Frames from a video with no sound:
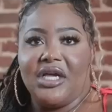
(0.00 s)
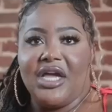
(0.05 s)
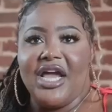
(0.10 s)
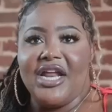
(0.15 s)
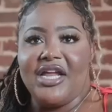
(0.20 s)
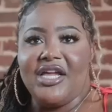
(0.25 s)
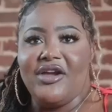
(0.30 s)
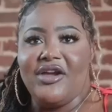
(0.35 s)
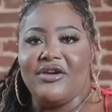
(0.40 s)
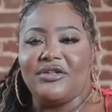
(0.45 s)

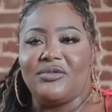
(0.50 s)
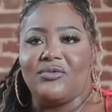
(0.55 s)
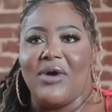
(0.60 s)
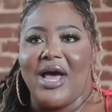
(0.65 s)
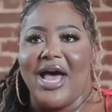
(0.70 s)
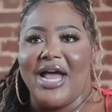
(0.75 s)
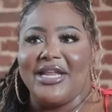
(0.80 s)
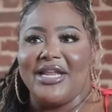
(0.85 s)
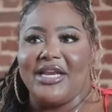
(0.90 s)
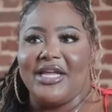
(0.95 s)
and here's
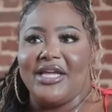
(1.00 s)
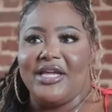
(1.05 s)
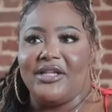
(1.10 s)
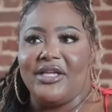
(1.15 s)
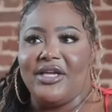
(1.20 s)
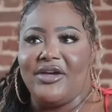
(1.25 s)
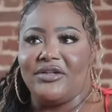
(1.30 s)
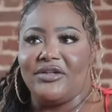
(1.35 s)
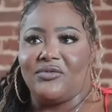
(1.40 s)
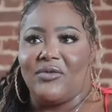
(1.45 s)
why I did it
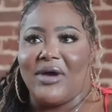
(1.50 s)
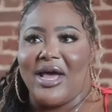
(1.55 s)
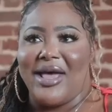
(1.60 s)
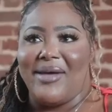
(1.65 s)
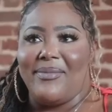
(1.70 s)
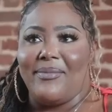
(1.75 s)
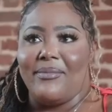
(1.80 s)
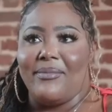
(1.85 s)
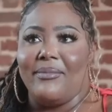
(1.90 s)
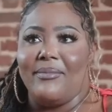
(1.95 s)
here's
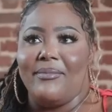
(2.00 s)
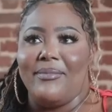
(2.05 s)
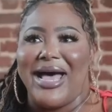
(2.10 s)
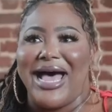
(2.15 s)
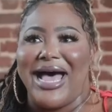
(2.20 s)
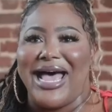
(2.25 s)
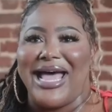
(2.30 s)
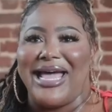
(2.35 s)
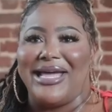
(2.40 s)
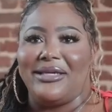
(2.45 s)
why
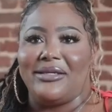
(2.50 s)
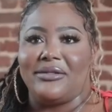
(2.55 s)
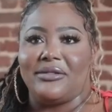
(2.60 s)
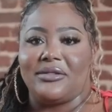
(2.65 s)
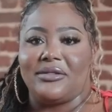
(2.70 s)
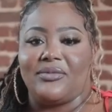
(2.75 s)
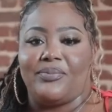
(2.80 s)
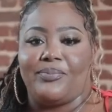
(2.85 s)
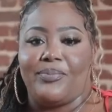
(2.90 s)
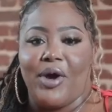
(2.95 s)
my
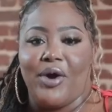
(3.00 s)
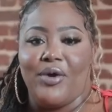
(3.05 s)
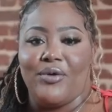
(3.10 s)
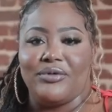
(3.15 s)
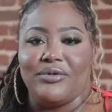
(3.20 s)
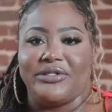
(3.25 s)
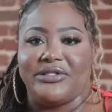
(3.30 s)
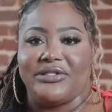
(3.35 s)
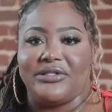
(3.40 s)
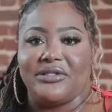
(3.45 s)

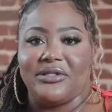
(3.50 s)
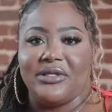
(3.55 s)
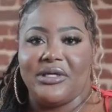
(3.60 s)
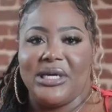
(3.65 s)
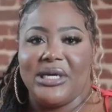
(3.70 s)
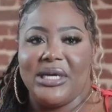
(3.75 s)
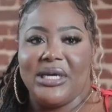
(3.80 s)
post